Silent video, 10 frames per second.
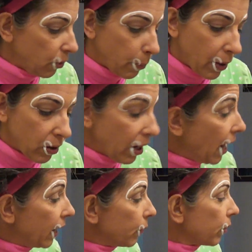a better
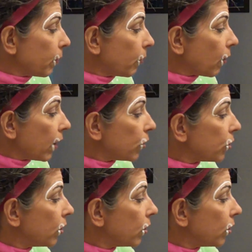line with a brush.